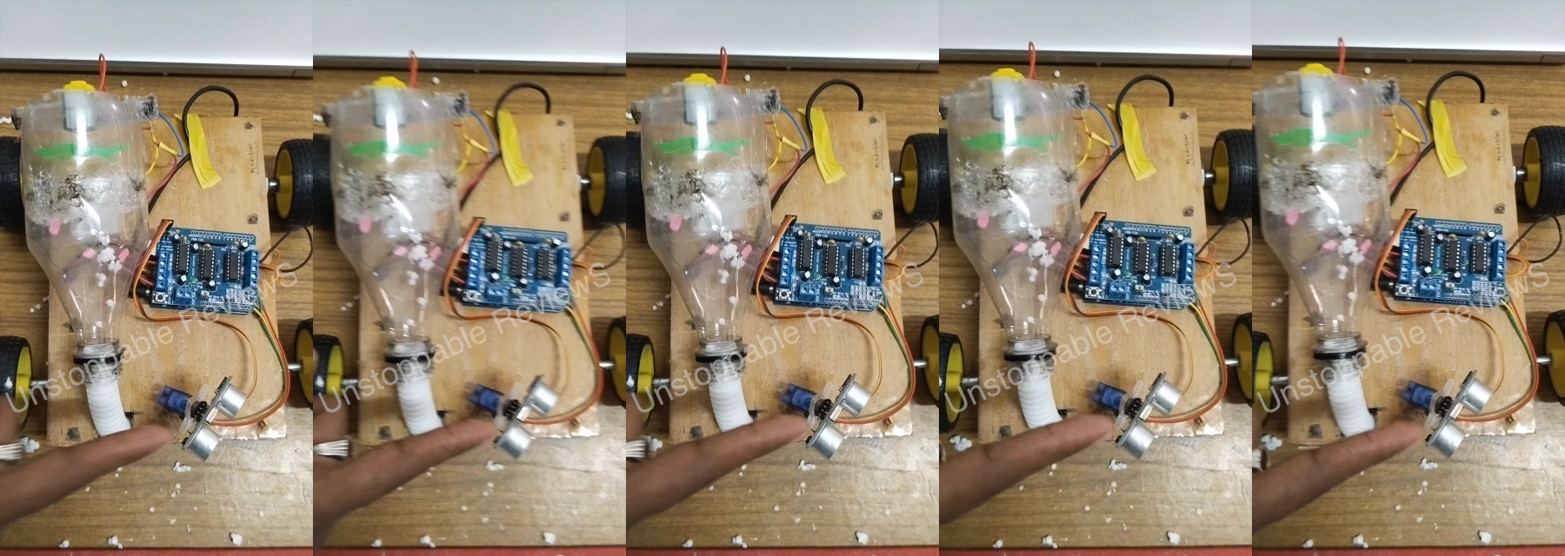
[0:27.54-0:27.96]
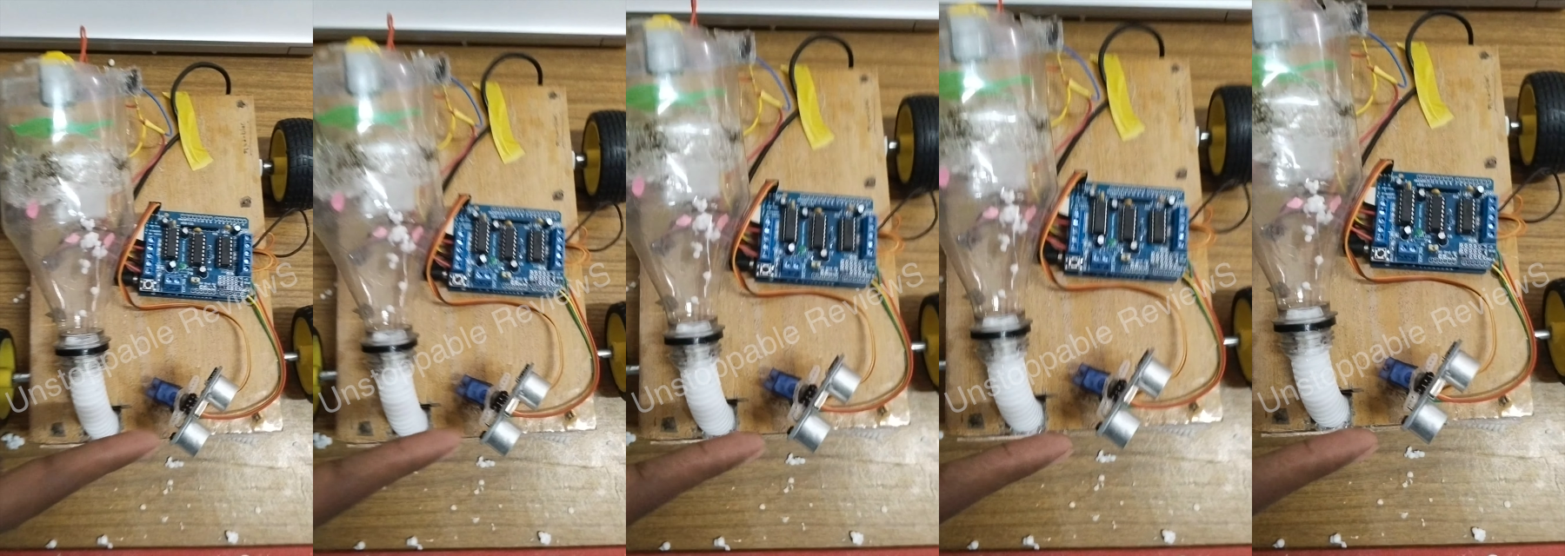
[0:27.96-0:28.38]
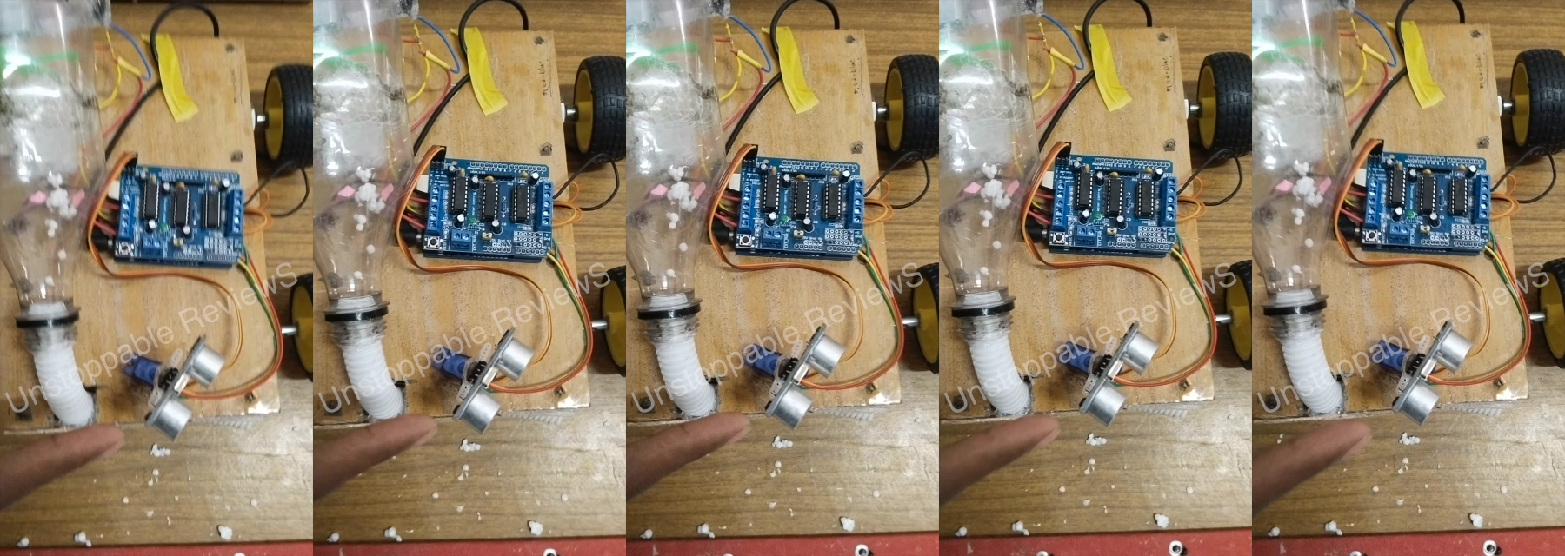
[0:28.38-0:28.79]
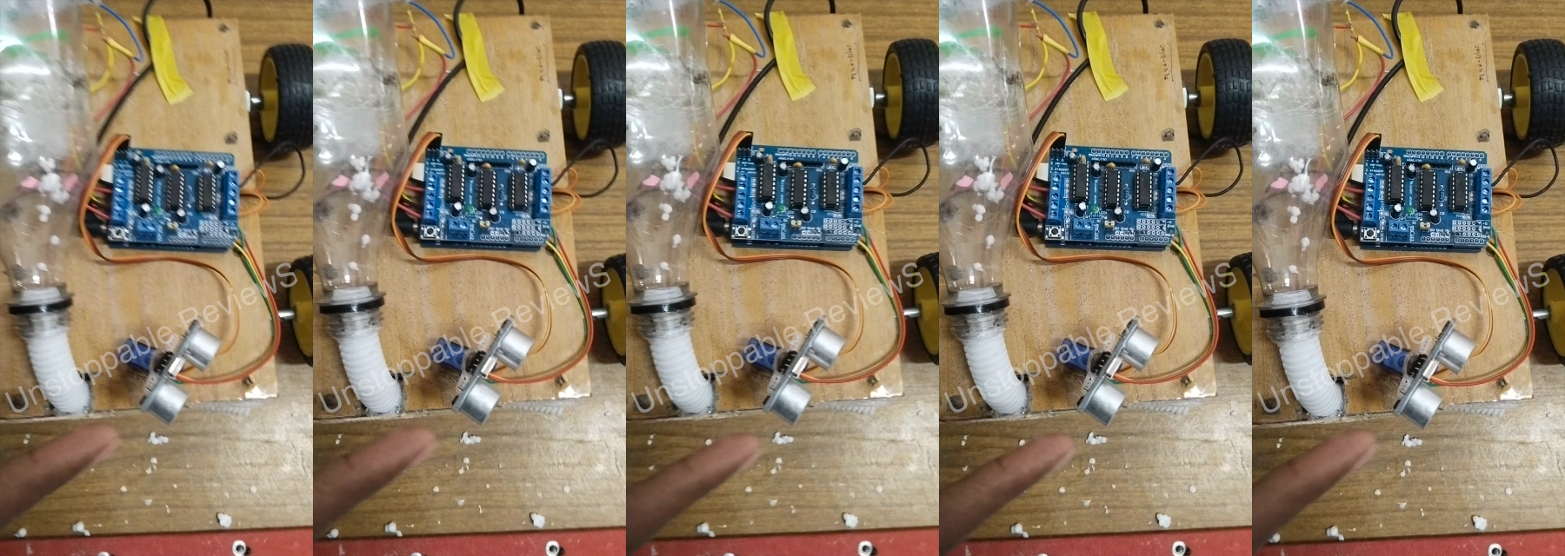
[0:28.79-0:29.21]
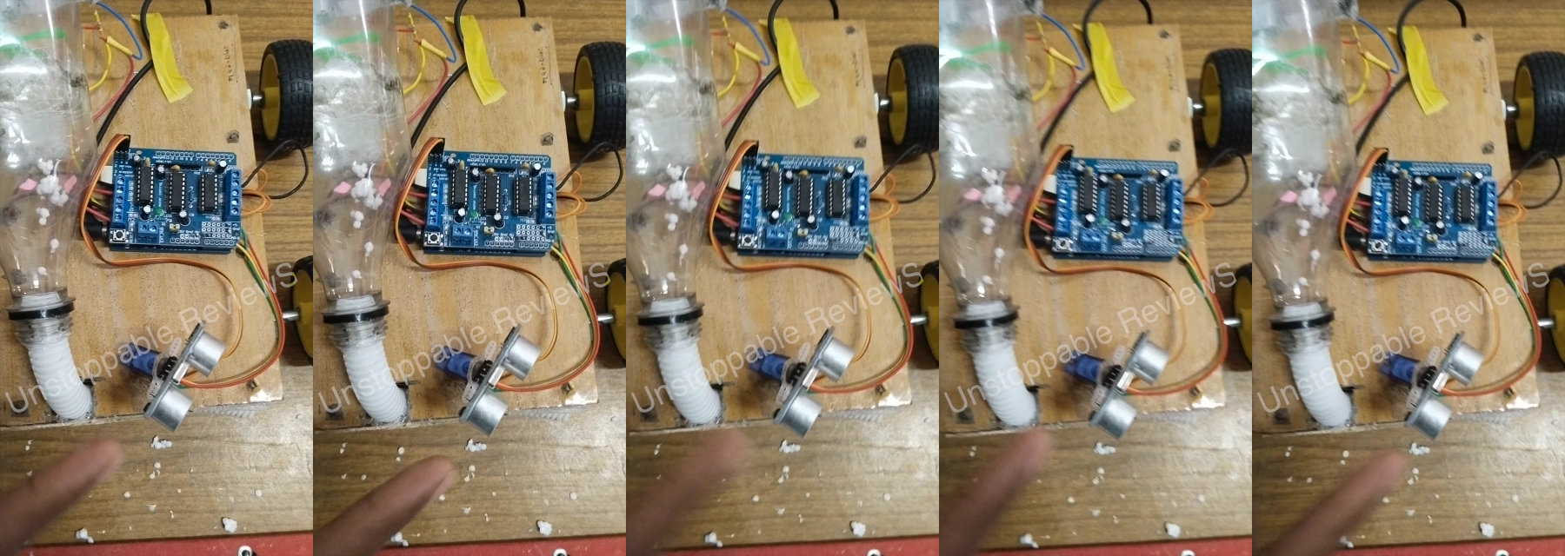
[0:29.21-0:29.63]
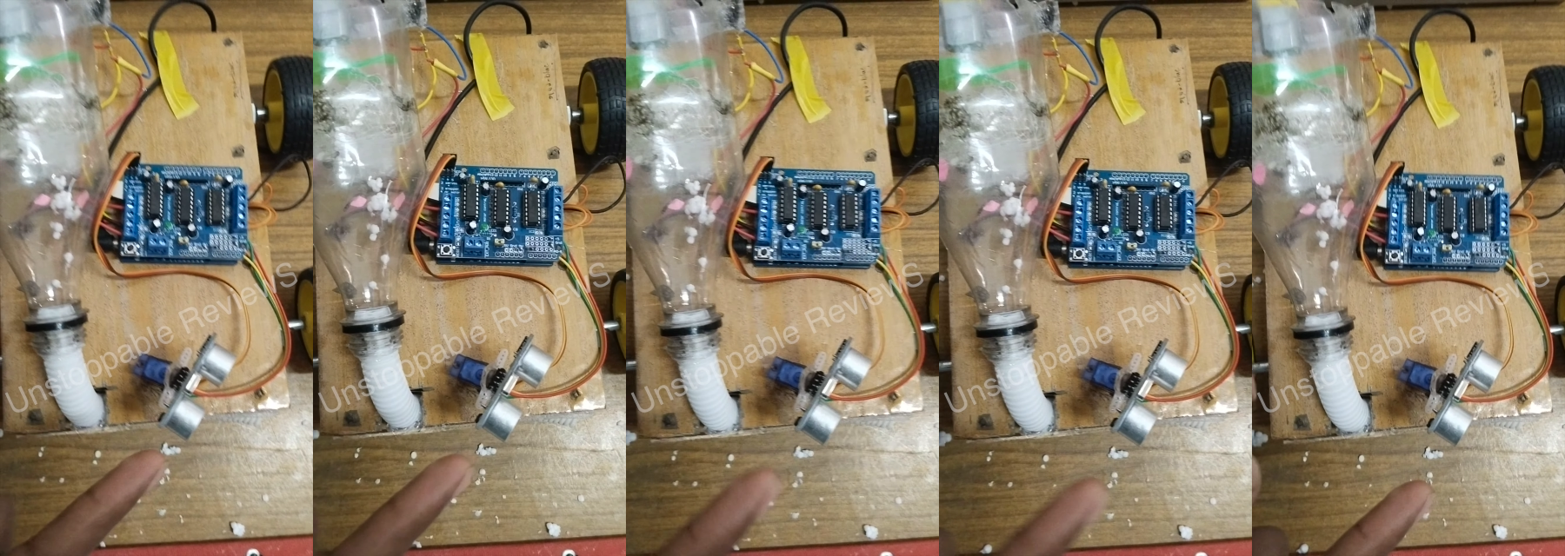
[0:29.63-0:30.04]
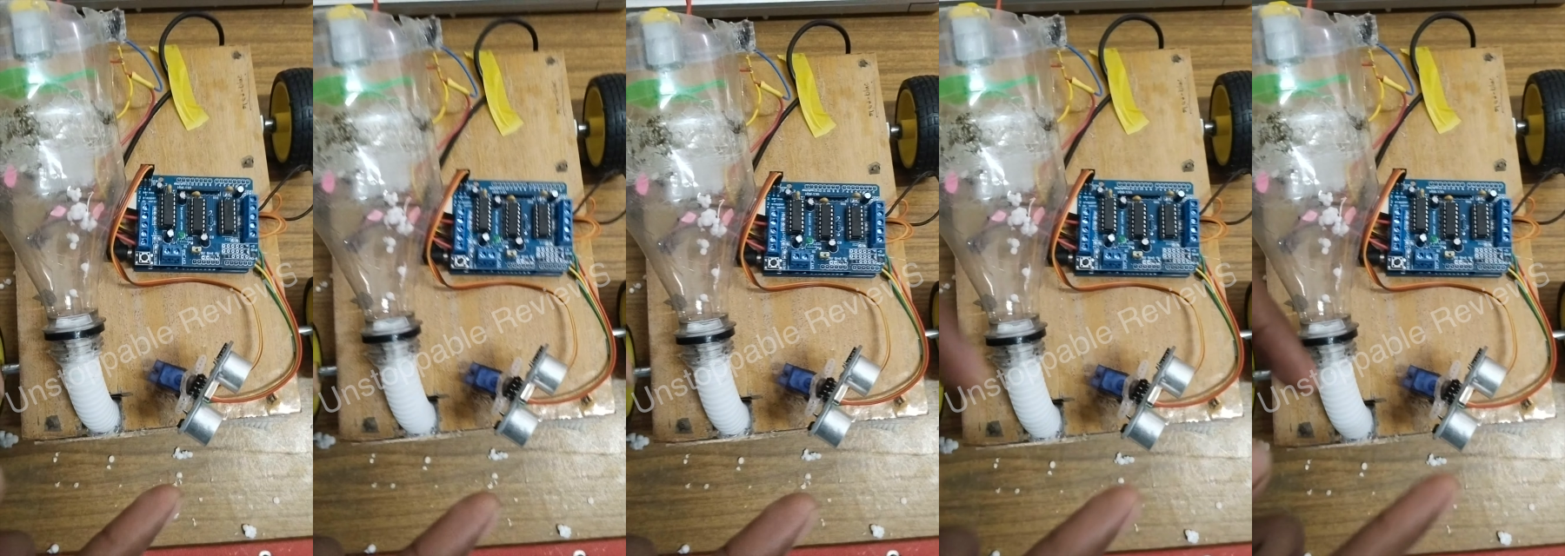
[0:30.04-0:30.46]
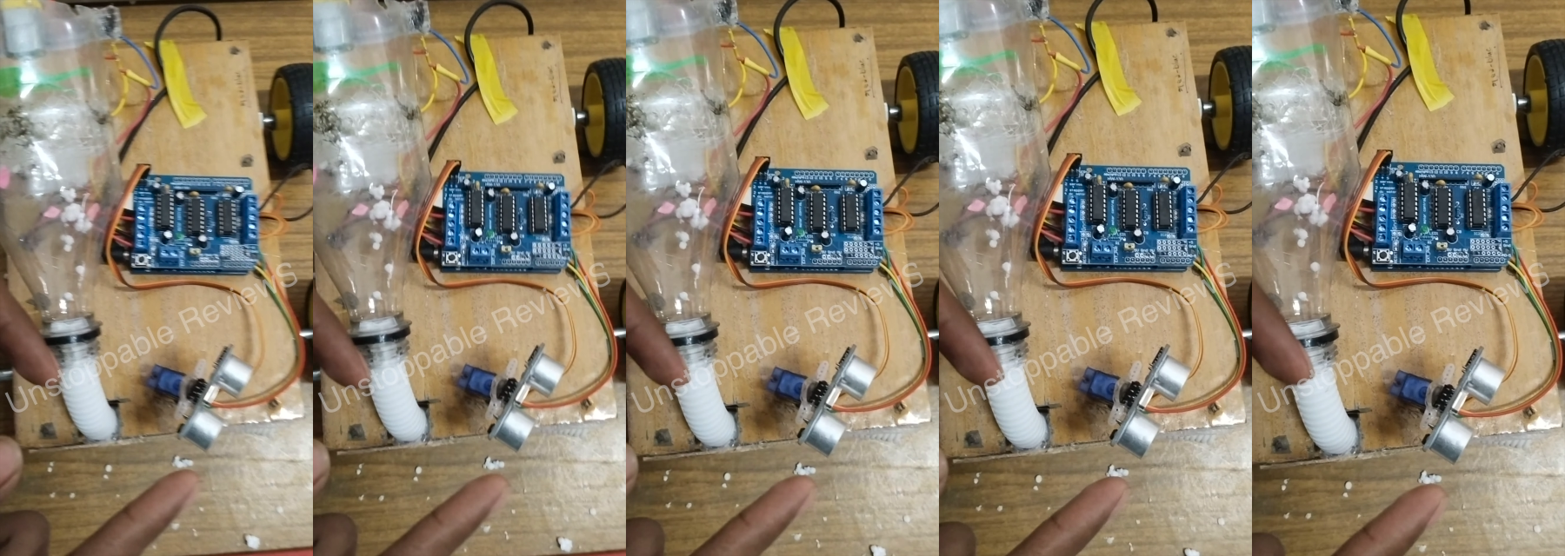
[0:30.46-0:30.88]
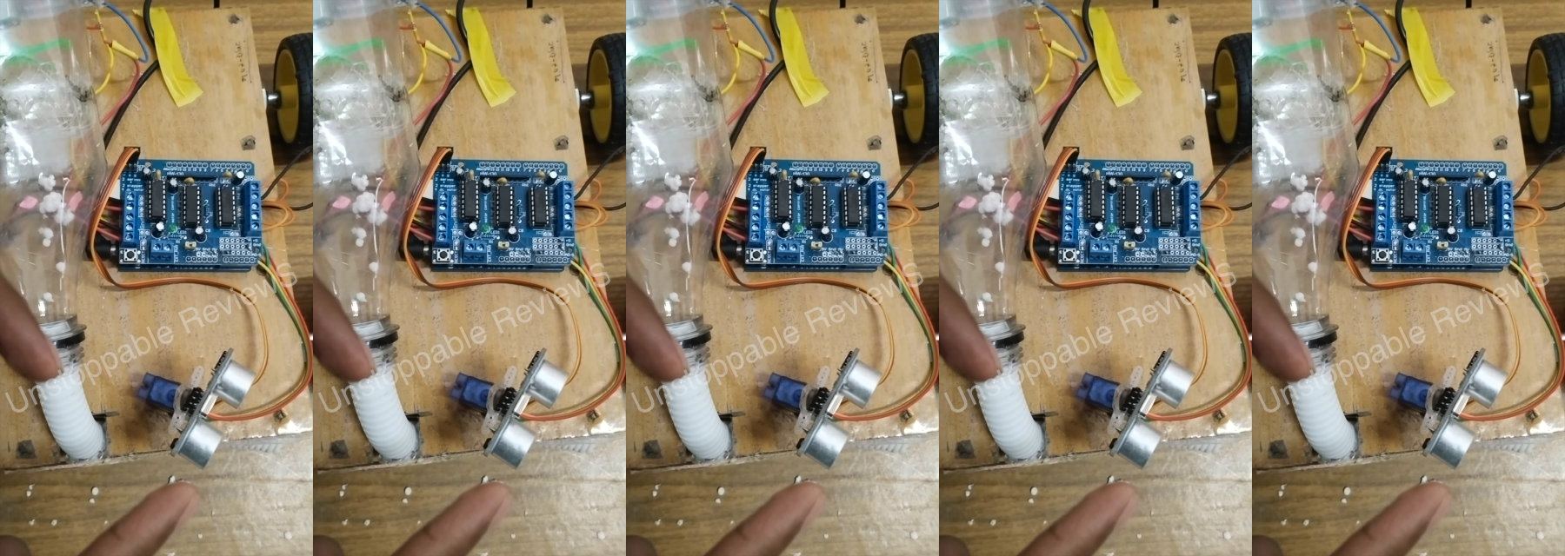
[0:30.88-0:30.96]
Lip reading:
(no speaker visible)